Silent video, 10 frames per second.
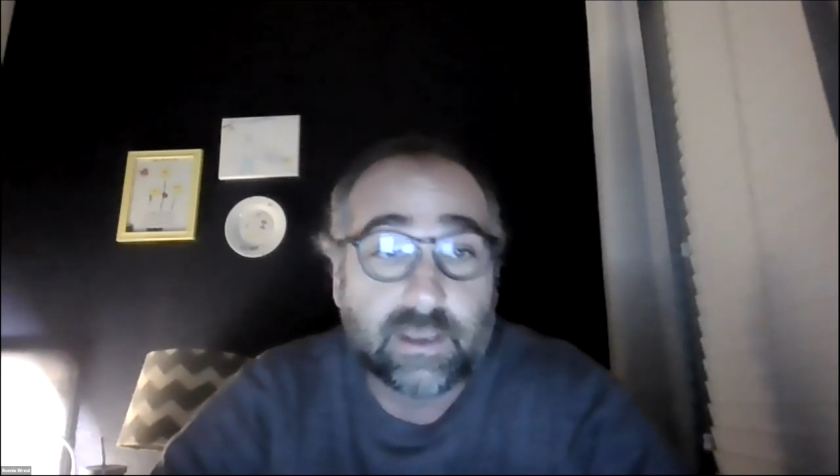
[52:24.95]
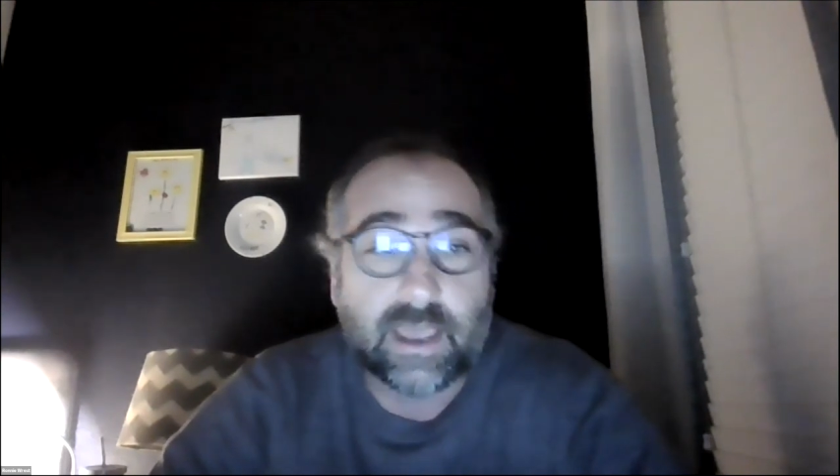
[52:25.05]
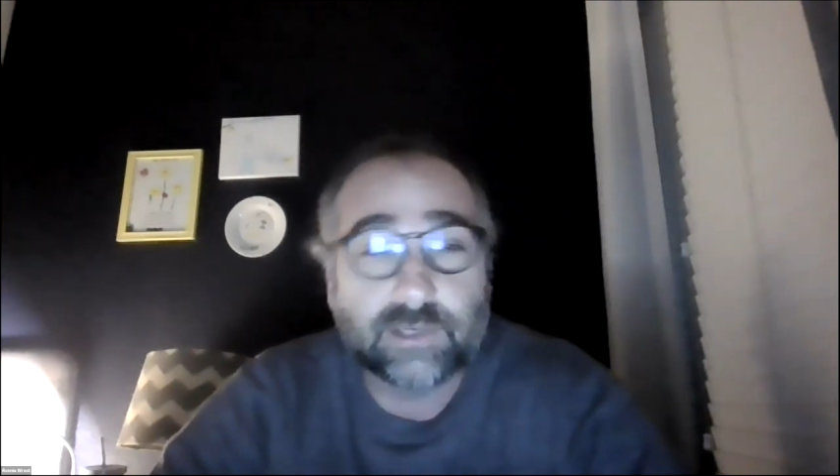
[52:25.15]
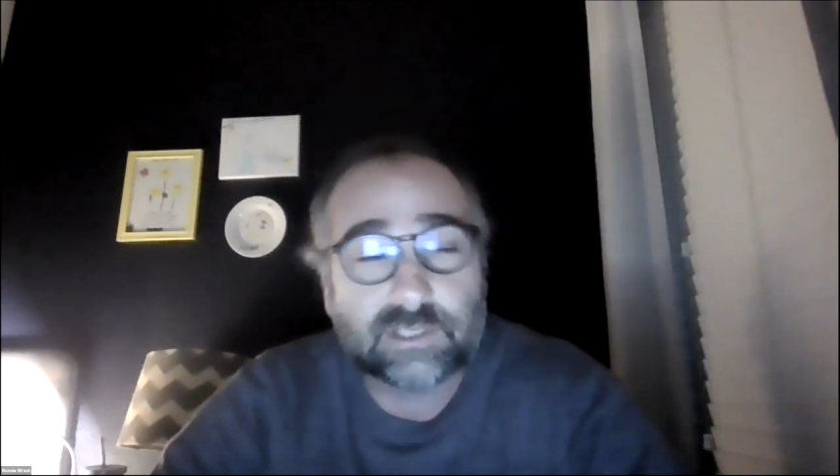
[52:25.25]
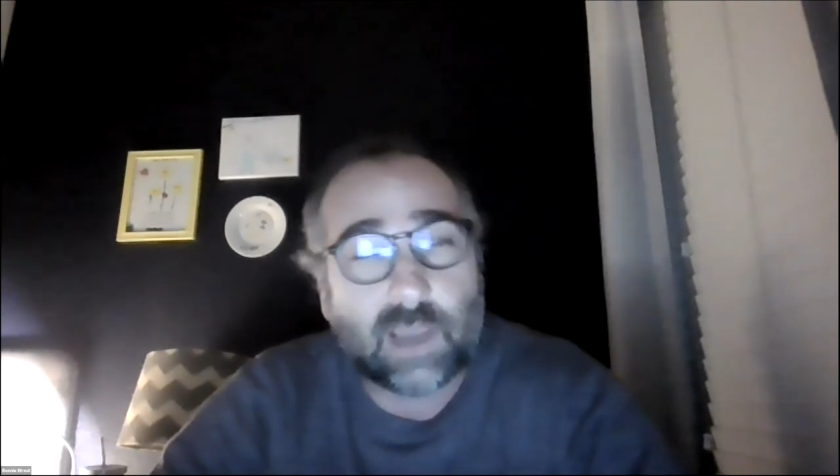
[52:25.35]

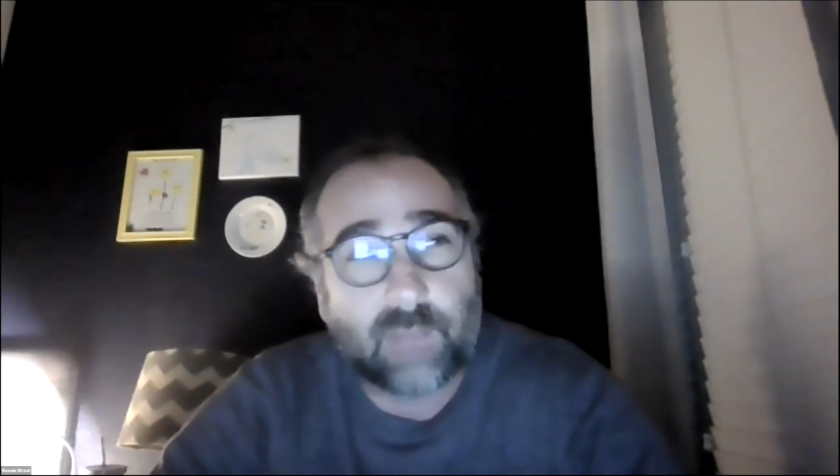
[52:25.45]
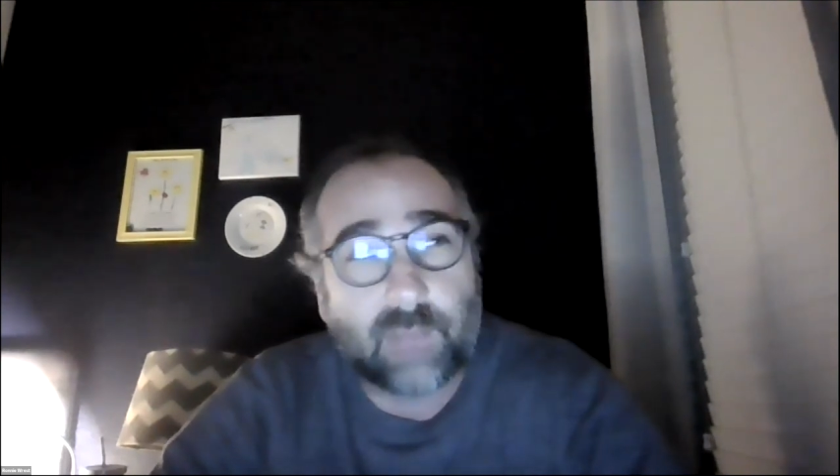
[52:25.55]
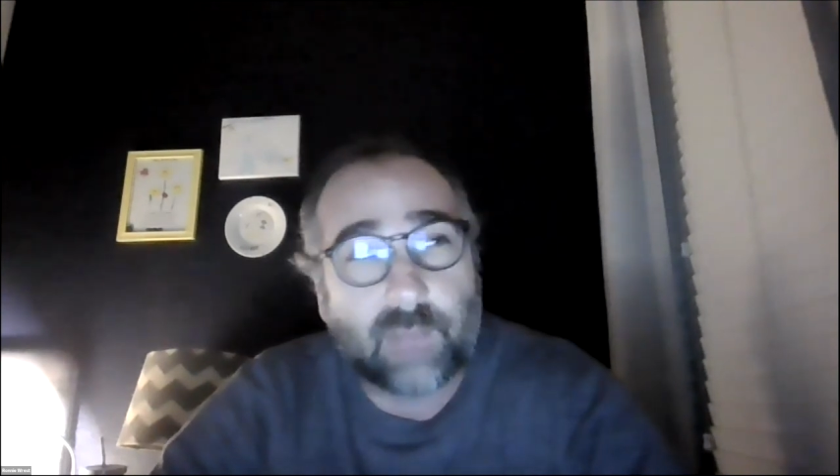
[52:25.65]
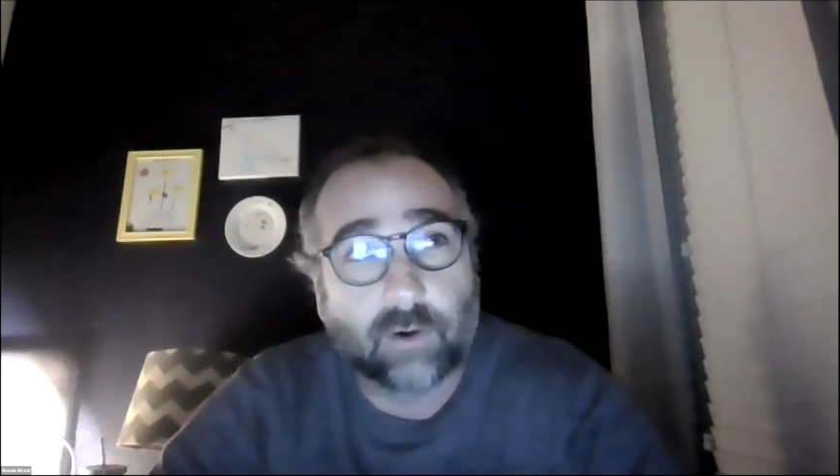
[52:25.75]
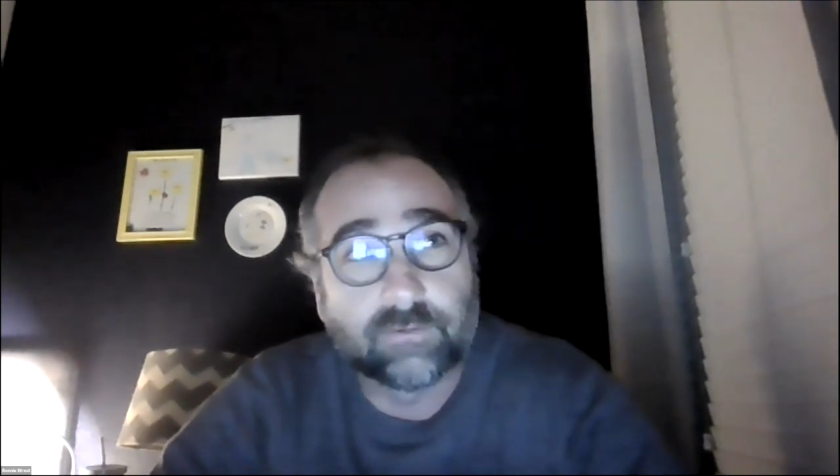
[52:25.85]
and just how
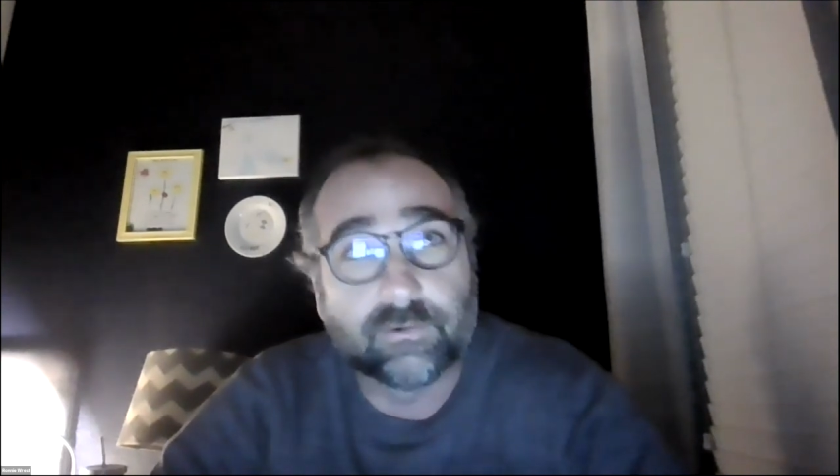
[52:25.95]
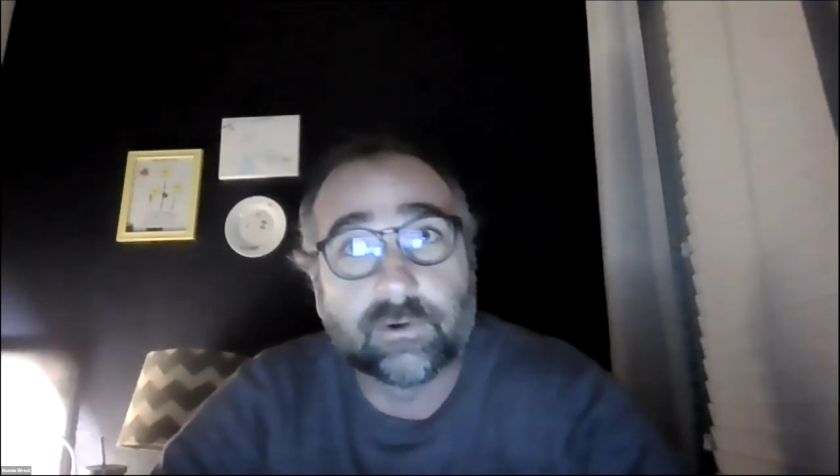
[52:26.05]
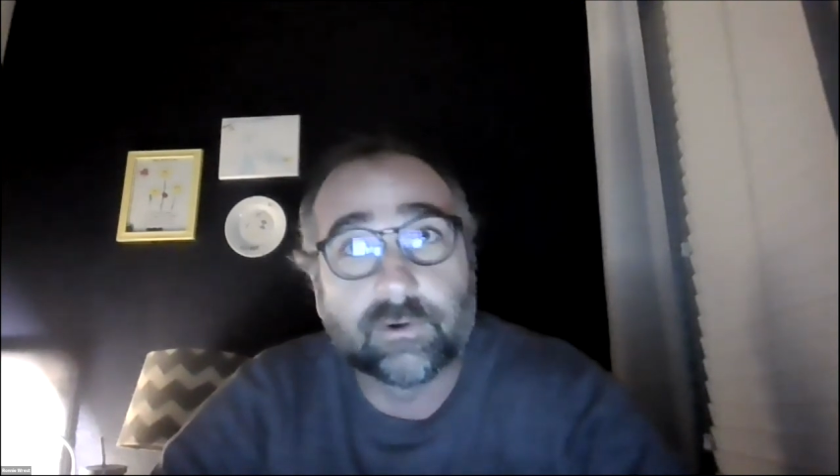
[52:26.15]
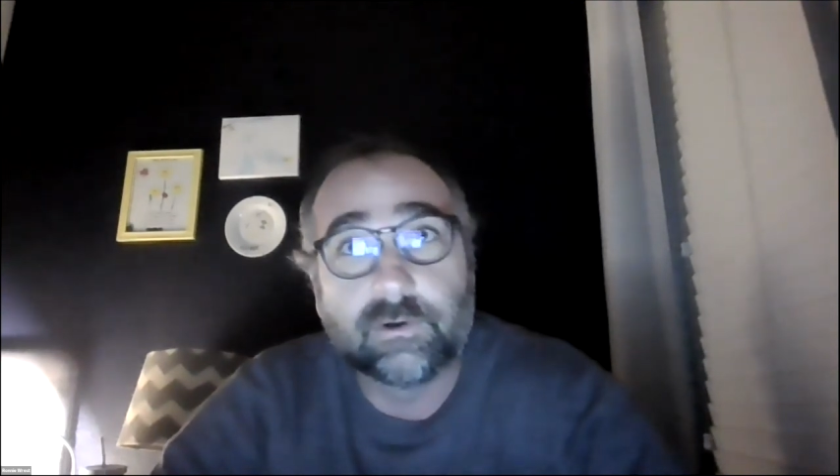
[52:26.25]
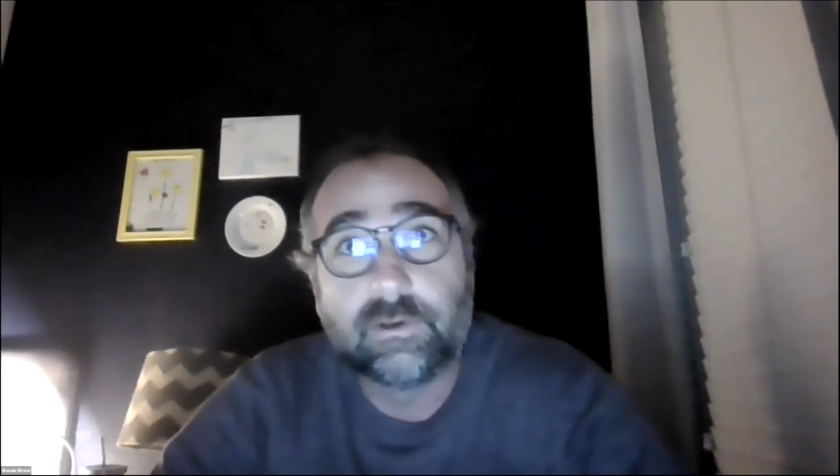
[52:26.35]

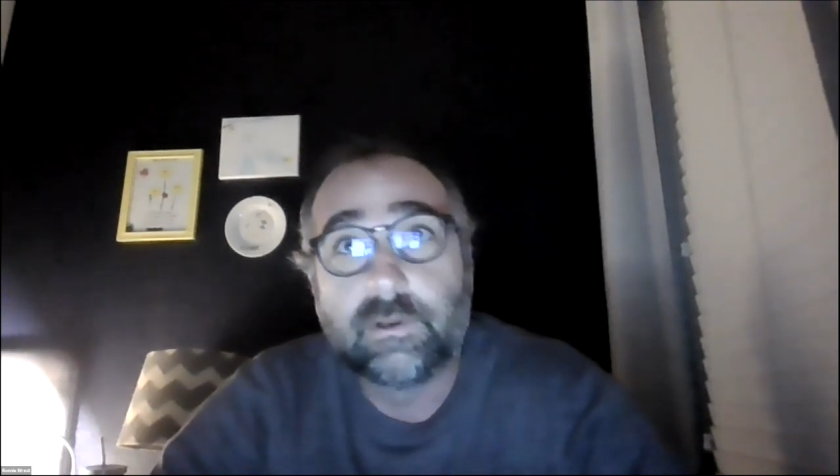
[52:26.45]
powerful